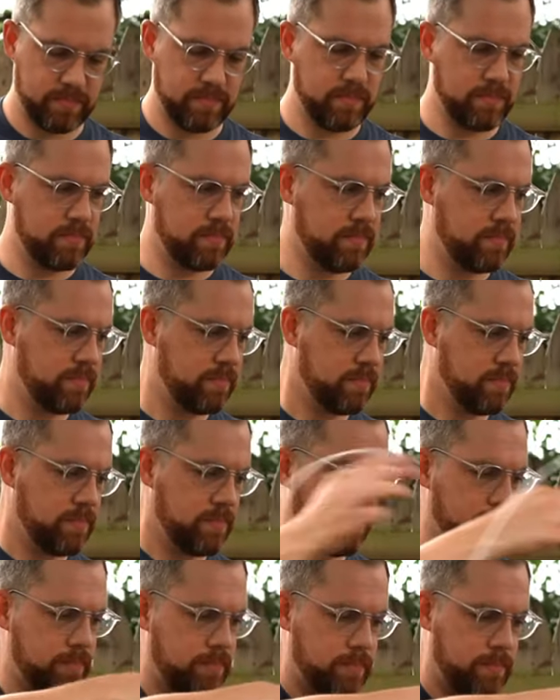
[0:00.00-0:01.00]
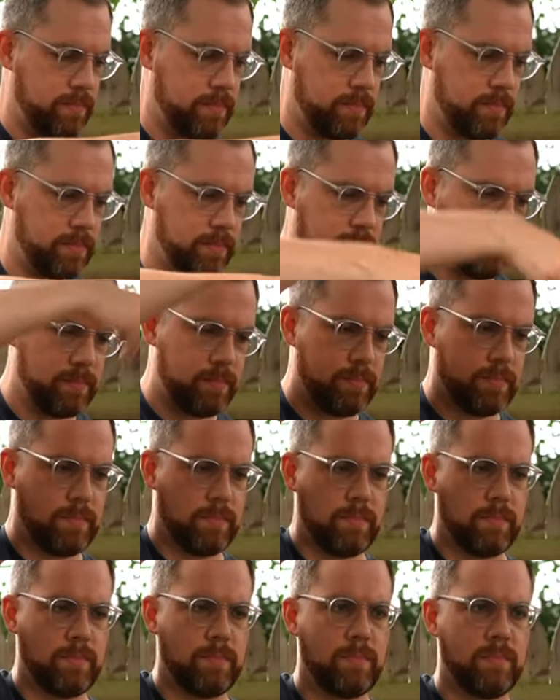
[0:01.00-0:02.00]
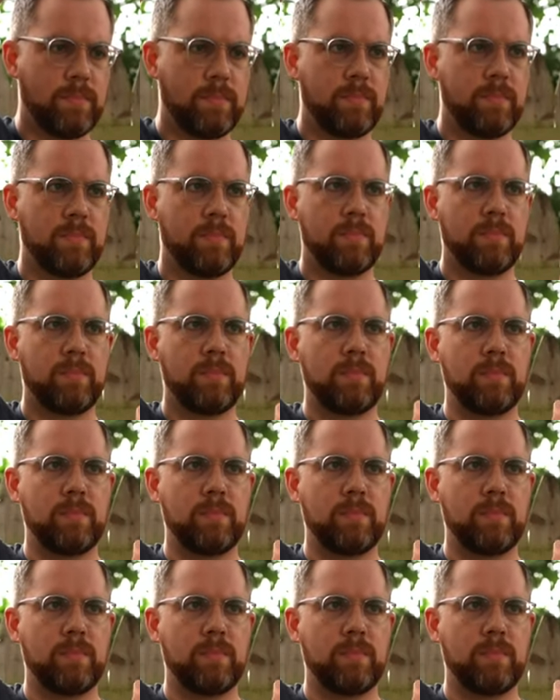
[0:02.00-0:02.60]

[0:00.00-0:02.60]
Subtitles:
Nothing is said.